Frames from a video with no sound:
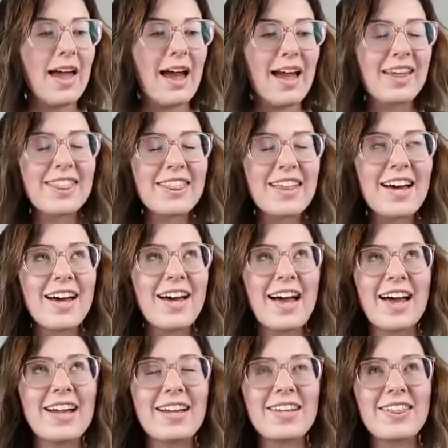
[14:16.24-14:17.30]
I
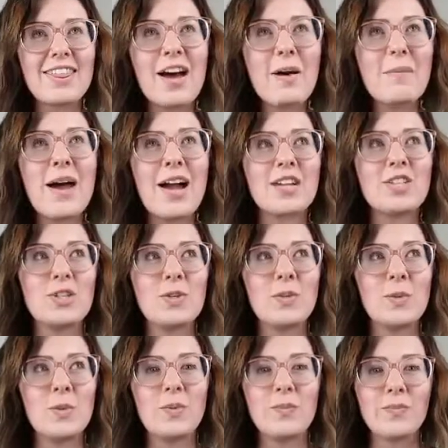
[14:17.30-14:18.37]
thought back
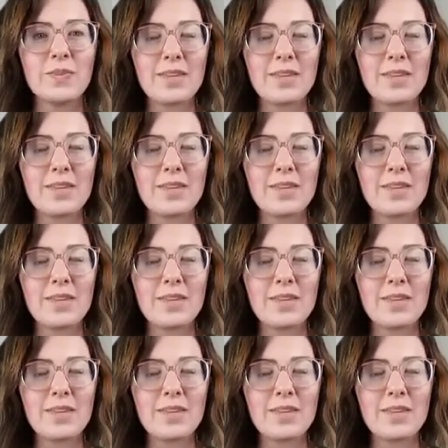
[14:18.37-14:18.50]
to,